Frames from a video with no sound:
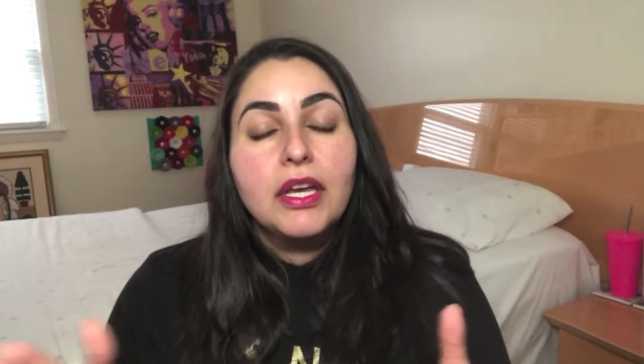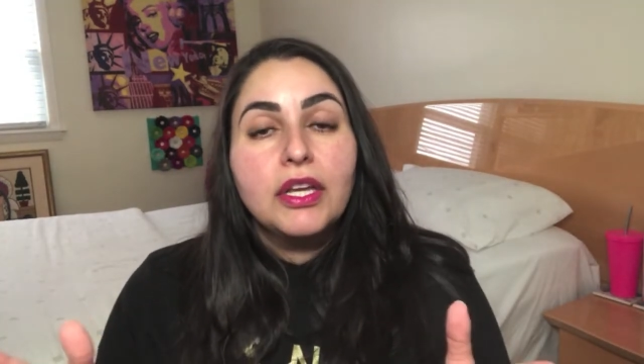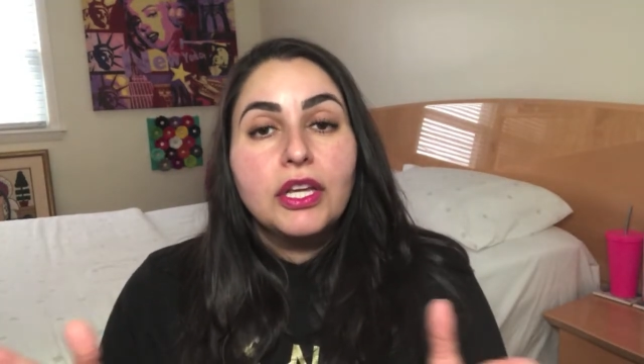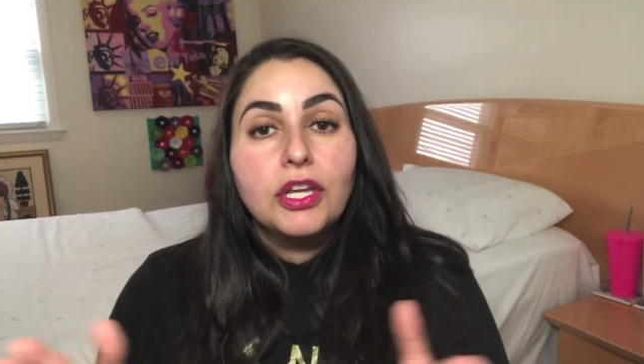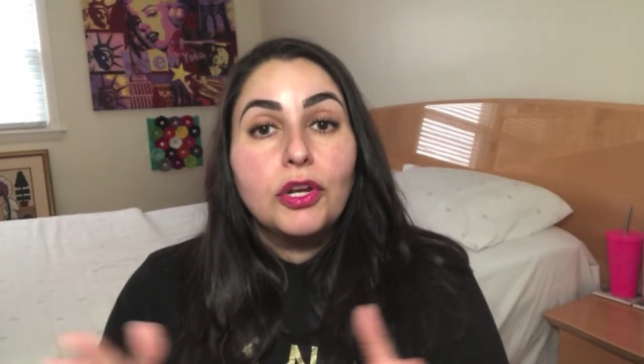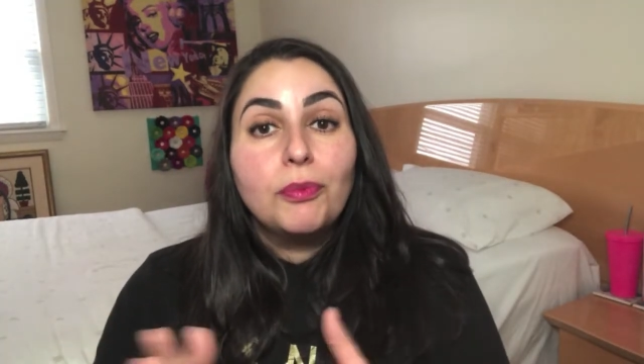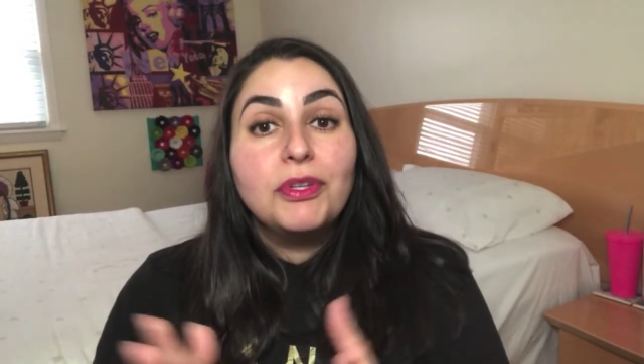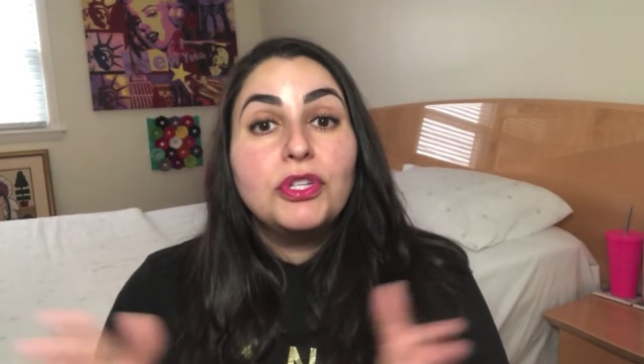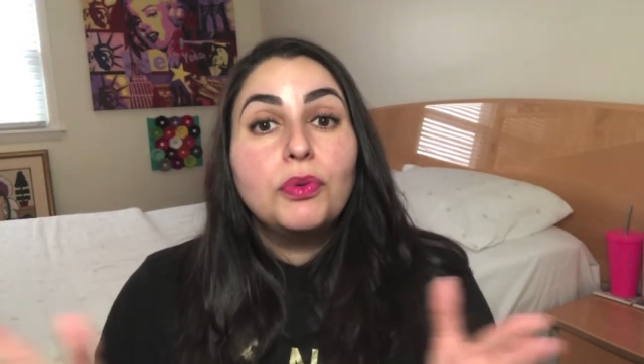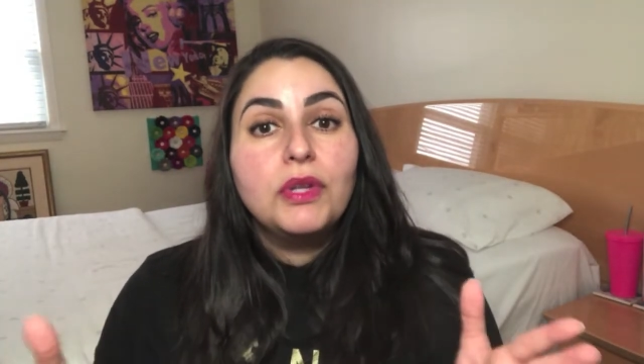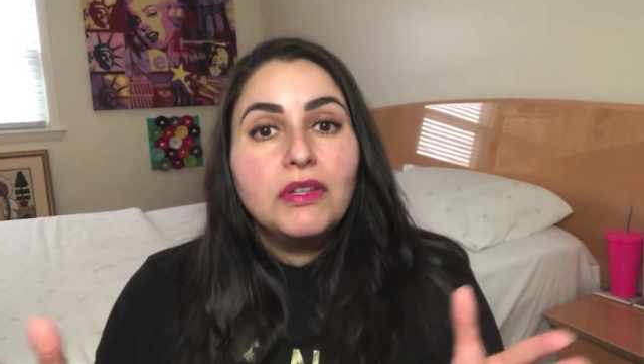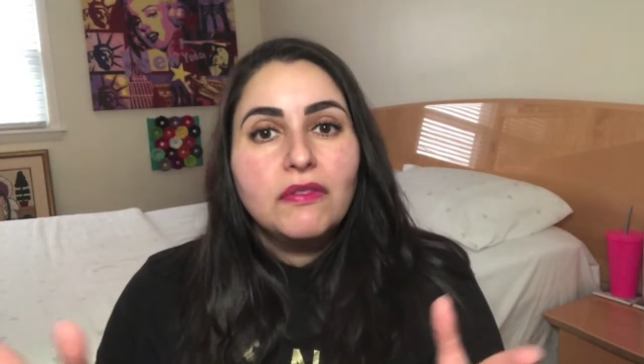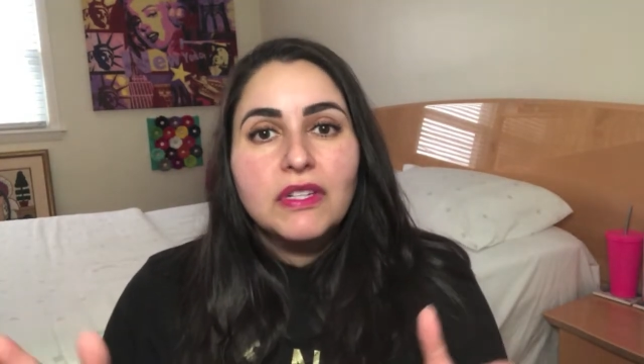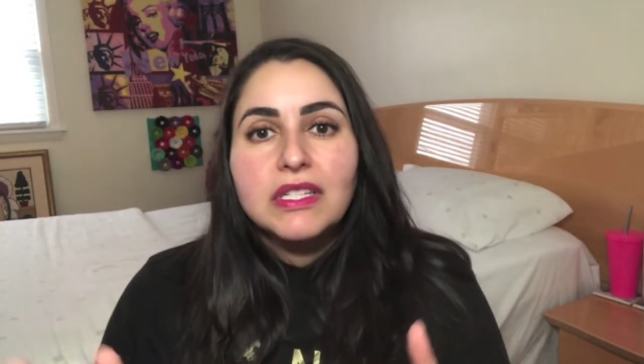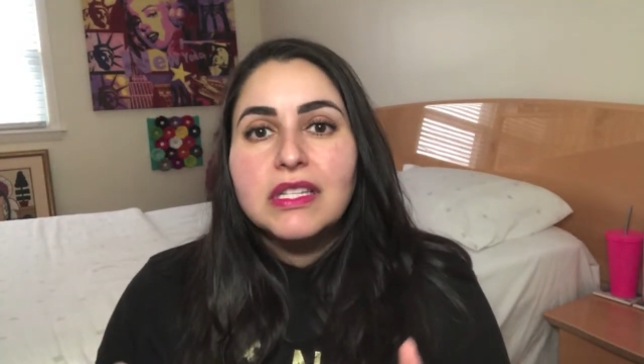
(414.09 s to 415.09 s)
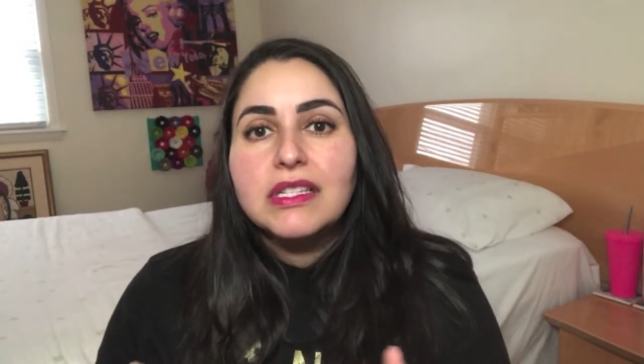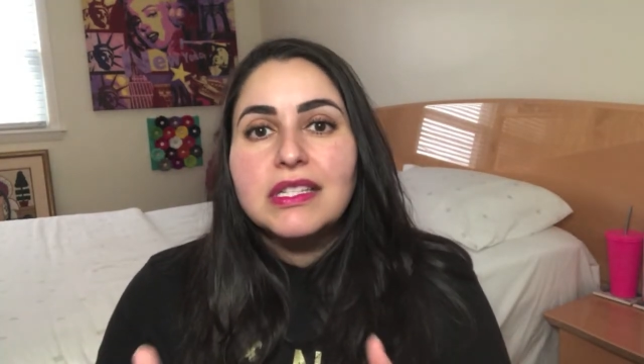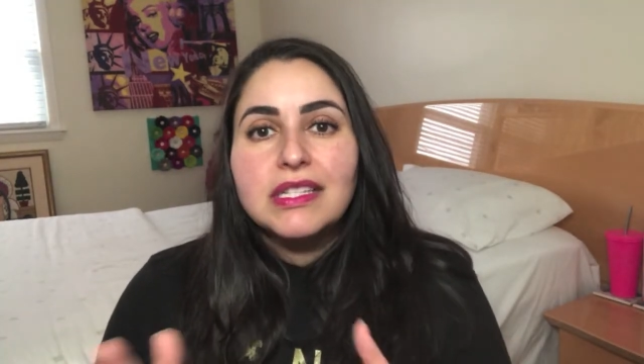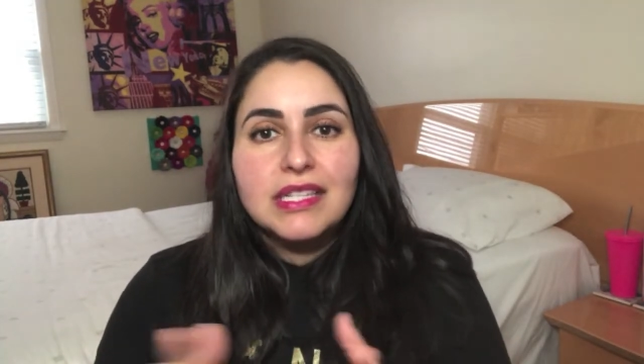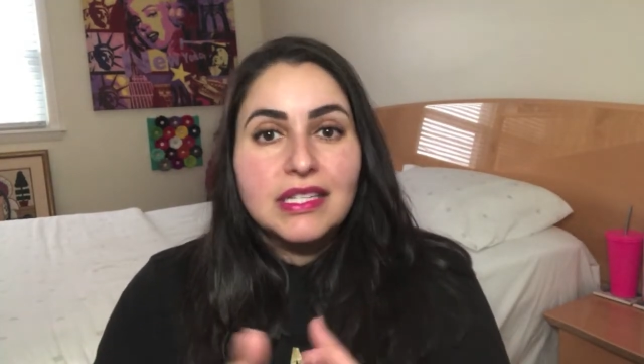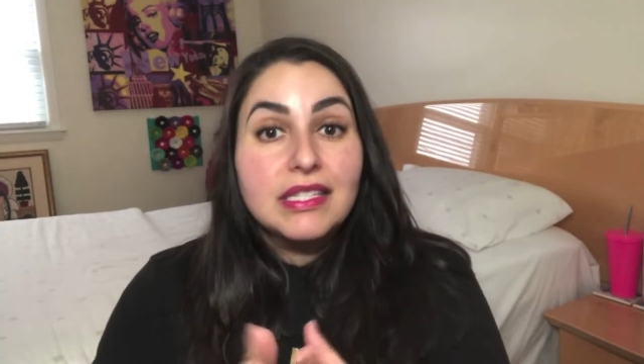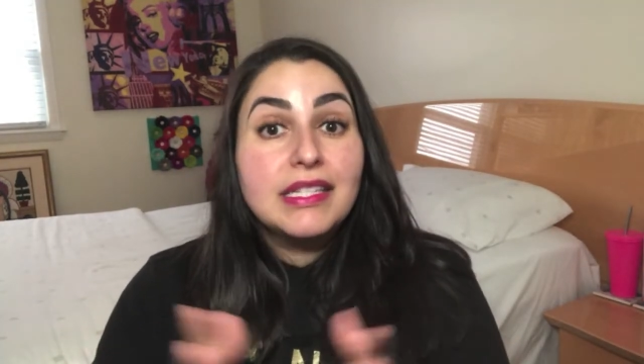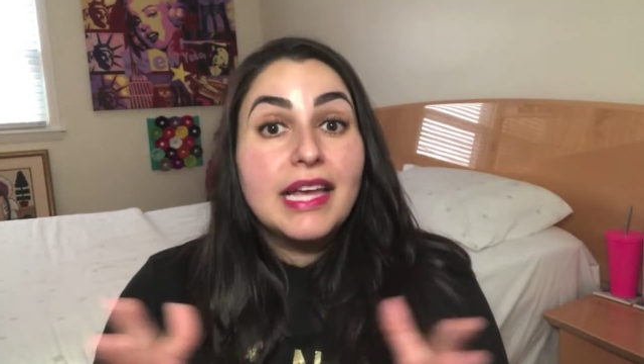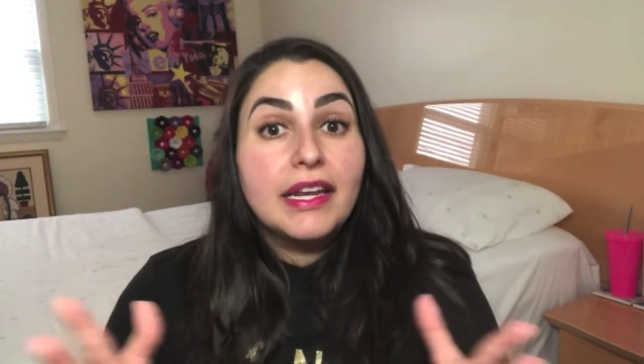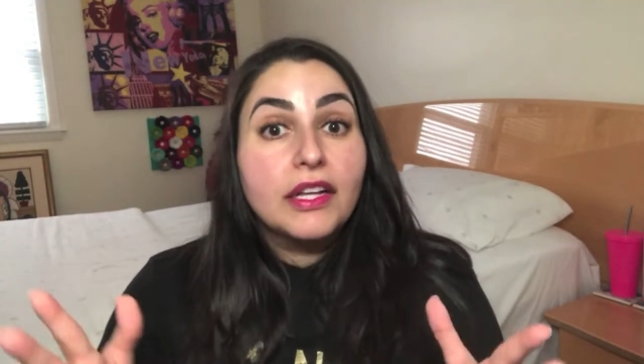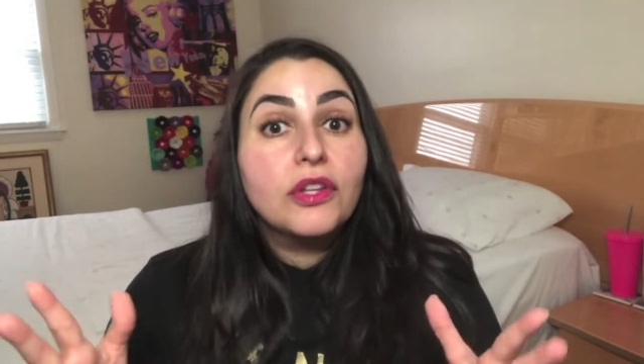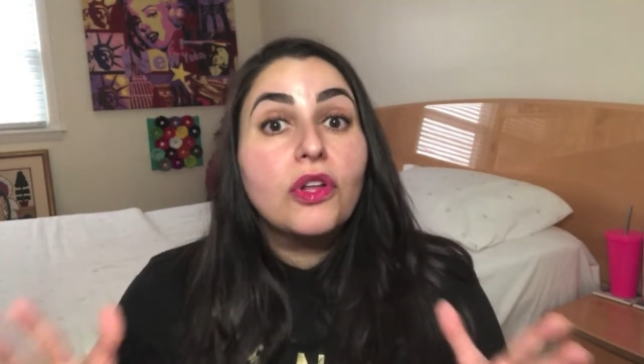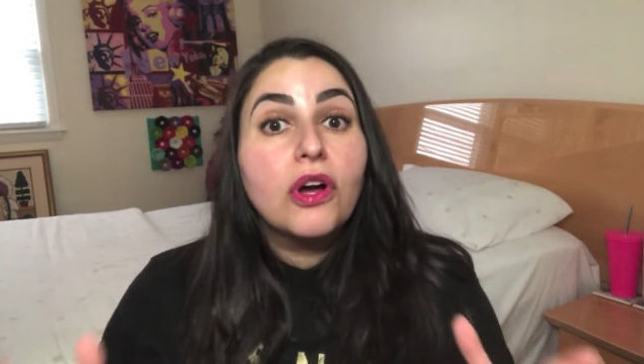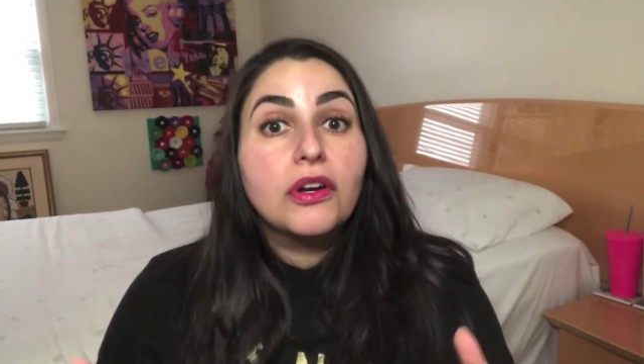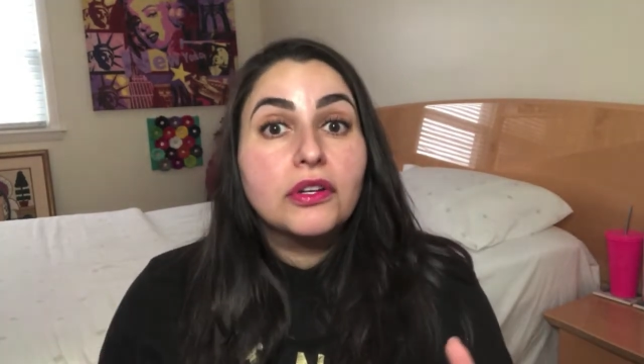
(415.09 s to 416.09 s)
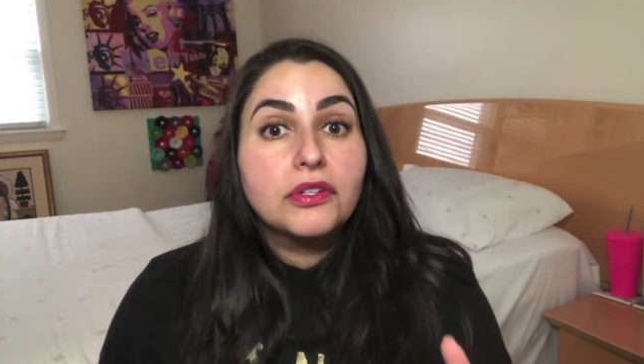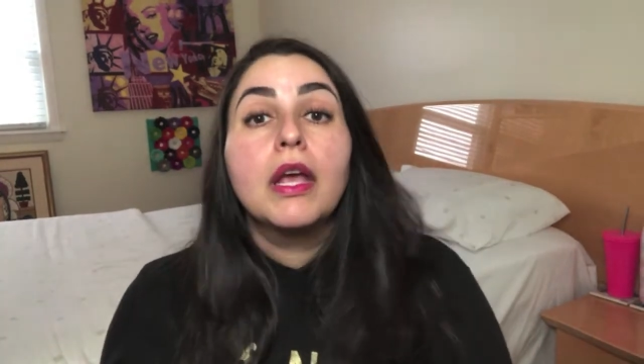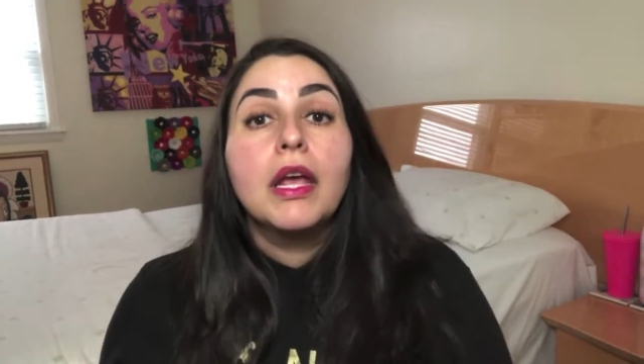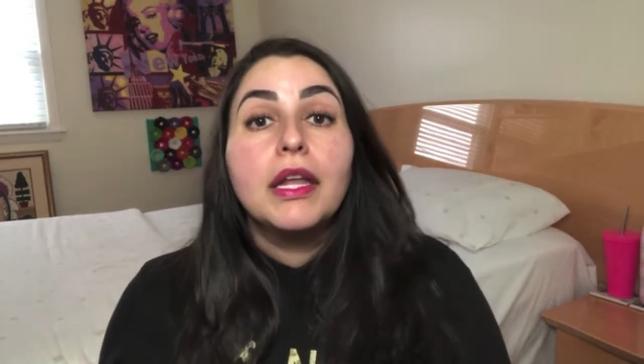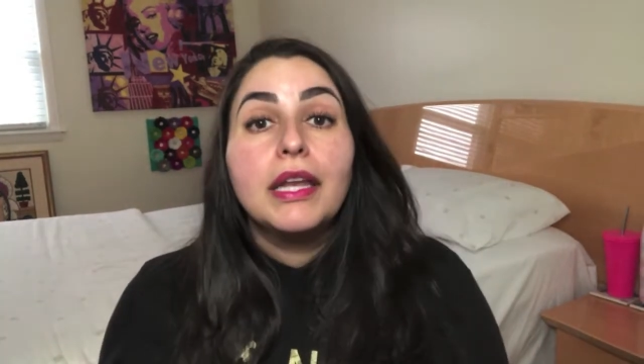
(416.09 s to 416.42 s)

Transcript: you know, between visits is getting longer.